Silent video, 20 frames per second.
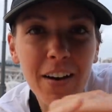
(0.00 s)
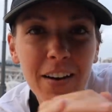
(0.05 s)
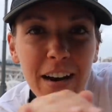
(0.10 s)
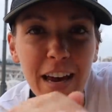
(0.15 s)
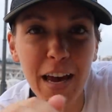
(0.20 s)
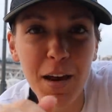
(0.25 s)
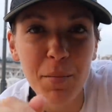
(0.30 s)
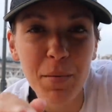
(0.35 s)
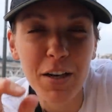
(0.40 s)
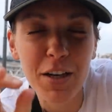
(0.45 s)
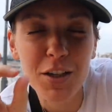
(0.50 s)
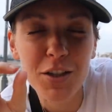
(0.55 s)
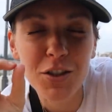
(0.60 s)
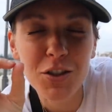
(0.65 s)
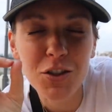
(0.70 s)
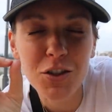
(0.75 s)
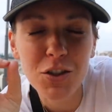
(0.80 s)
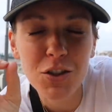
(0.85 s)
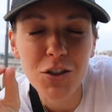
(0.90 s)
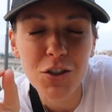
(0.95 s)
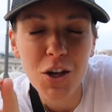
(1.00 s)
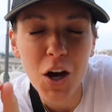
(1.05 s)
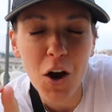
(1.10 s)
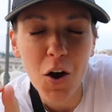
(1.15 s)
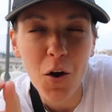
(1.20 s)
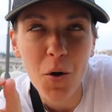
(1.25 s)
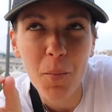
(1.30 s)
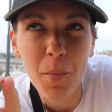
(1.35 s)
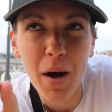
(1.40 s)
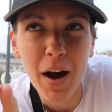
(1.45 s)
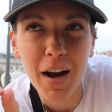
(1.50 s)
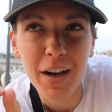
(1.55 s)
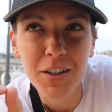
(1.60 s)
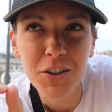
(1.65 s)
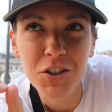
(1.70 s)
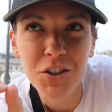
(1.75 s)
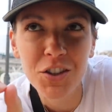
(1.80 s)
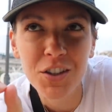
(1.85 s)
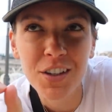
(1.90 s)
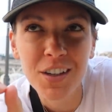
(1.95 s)
on Eamon so
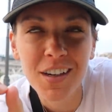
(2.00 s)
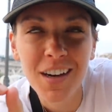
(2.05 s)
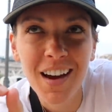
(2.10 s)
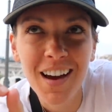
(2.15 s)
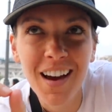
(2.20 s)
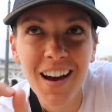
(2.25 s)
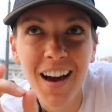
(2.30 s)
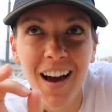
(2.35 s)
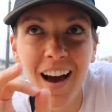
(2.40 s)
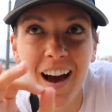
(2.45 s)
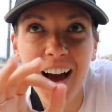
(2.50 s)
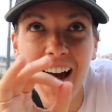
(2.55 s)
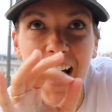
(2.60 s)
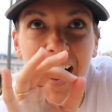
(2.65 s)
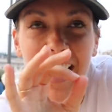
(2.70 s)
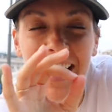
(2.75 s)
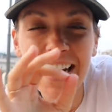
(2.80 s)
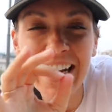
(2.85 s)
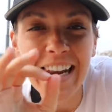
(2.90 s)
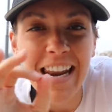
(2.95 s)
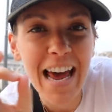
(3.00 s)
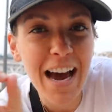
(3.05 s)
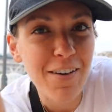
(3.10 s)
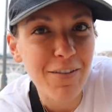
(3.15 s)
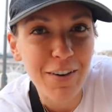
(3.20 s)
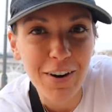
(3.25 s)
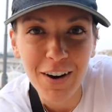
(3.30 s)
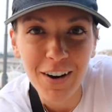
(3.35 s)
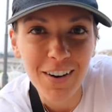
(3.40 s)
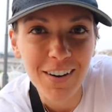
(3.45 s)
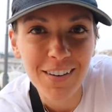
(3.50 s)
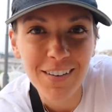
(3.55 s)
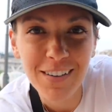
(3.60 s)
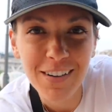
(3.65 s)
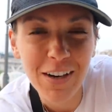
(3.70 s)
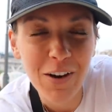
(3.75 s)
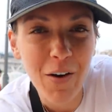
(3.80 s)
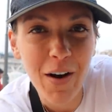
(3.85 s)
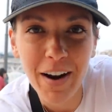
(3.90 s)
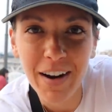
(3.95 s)
much. I never
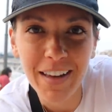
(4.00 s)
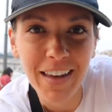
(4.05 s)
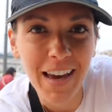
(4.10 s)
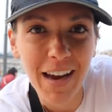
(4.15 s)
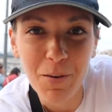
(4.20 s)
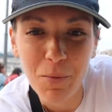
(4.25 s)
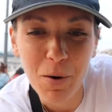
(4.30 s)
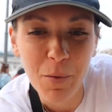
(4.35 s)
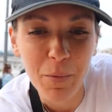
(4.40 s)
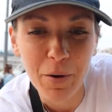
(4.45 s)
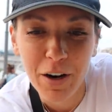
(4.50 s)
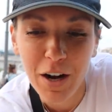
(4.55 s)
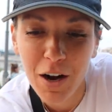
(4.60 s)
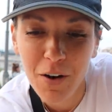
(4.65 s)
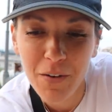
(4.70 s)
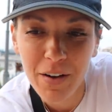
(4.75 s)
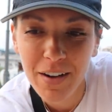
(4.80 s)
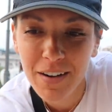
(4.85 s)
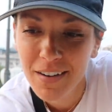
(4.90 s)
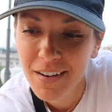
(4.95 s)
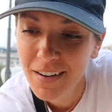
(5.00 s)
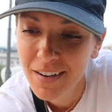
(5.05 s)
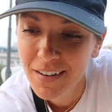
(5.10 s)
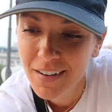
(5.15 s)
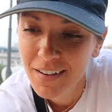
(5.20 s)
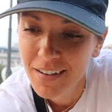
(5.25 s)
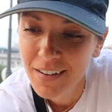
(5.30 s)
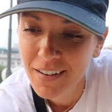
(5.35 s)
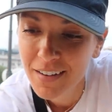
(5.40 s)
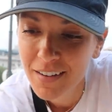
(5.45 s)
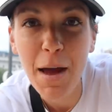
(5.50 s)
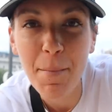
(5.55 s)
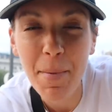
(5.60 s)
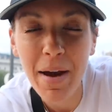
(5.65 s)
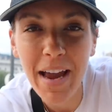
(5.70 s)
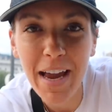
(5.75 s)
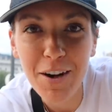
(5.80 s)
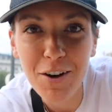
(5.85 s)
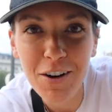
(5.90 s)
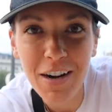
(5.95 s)
know how to get where we're going. And
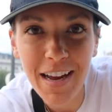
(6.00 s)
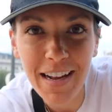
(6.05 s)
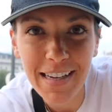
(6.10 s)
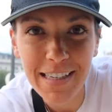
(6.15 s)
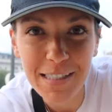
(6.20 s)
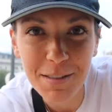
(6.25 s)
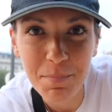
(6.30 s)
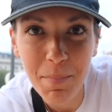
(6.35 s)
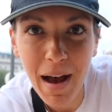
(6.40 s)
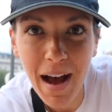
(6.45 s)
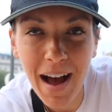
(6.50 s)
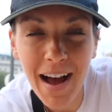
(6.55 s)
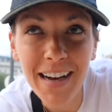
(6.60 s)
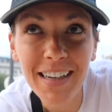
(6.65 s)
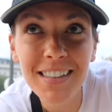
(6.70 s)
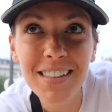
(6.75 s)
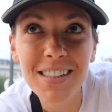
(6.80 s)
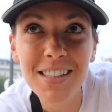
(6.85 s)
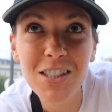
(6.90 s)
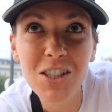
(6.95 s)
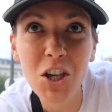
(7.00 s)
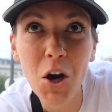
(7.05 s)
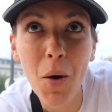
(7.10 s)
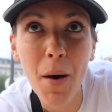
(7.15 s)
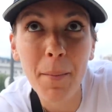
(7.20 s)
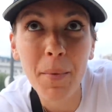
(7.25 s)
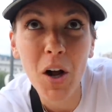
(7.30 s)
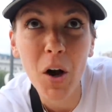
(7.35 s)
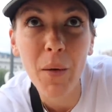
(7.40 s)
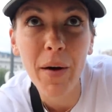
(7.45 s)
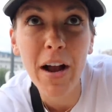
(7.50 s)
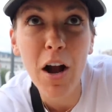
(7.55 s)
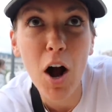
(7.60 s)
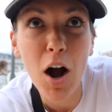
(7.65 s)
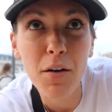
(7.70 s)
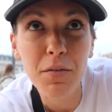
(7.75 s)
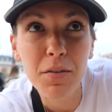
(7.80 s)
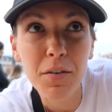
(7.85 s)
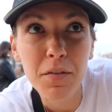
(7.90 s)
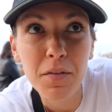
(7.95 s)
my internet is maxed, so I'm going
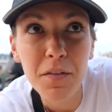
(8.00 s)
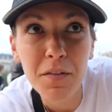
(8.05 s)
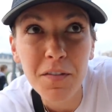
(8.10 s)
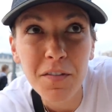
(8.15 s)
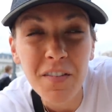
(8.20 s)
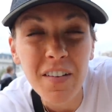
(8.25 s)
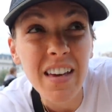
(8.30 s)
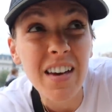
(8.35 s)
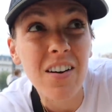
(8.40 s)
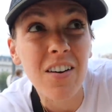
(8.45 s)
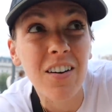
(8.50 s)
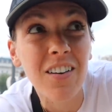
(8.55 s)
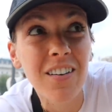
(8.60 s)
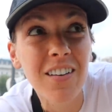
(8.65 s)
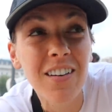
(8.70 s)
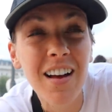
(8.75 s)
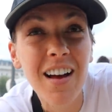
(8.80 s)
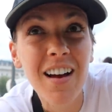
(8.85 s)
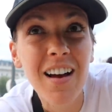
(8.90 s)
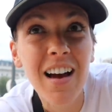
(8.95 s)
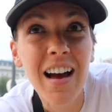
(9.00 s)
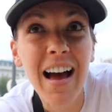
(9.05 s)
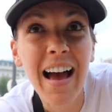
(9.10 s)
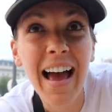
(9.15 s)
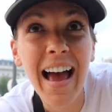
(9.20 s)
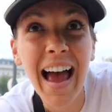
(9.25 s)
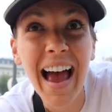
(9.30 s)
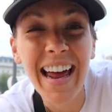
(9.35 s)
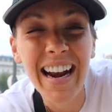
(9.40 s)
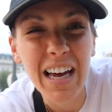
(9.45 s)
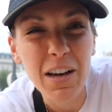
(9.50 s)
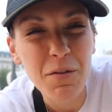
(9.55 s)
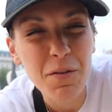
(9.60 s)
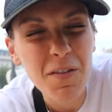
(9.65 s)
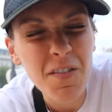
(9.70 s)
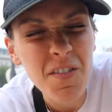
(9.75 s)
off of feel. And I